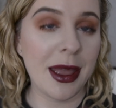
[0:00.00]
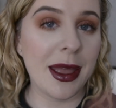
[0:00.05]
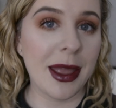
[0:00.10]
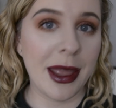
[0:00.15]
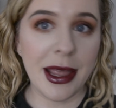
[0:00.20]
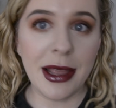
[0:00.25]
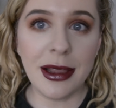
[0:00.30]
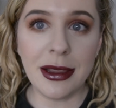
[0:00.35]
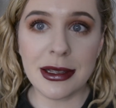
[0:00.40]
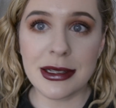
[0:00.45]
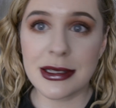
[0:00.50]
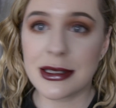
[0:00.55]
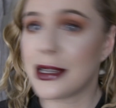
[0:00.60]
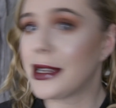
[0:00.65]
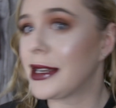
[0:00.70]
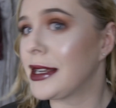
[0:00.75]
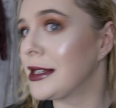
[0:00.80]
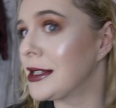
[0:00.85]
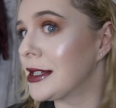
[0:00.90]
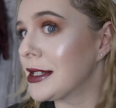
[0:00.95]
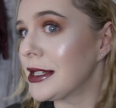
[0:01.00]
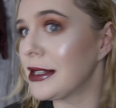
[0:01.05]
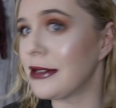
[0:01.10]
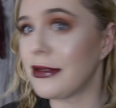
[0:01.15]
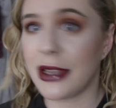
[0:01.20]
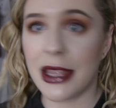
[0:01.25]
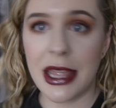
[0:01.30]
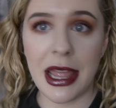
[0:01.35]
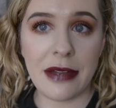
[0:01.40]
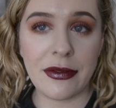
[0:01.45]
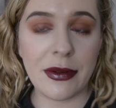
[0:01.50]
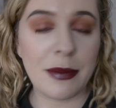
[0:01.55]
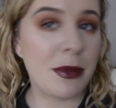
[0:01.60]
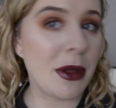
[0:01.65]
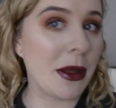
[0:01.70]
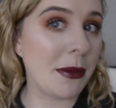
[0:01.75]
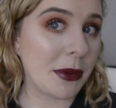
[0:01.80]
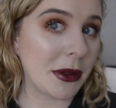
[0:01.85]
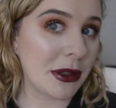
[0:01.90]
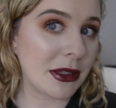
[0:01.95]
it looks good. It doesn't really have a
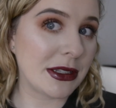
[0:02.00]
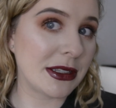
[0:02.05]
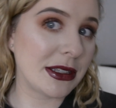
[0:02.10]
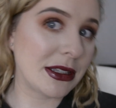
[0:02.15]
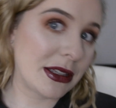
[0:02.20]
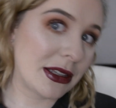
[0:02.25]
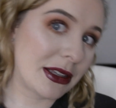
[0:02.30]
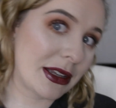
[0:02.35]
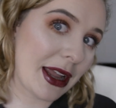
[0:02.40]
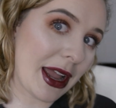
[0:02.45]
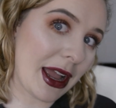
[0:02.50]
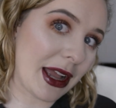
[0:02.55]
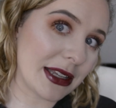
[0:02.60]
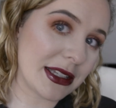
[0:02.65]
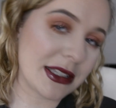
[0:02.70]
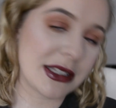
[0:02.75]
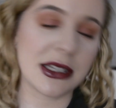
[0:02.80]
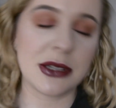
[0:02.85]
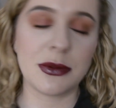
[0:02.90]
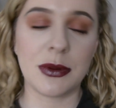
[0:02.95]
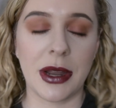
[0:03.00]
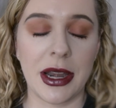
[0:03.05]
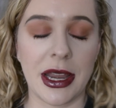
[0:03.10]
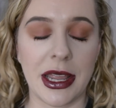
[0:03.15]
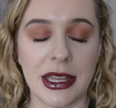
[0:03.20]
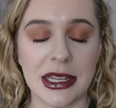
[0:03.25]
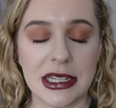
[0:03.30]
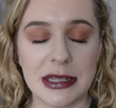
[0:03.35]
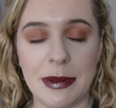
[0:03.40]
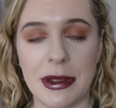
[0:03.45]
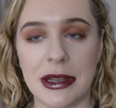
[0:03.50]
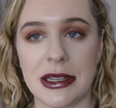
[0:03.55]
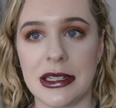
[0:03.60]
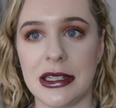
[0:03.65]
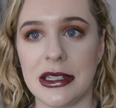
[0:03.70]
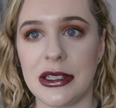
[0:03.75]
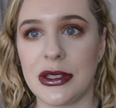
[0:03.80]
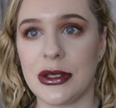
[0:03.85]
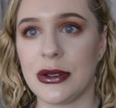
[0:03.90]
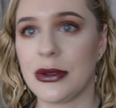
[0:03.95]
purple cast as what I expected it to.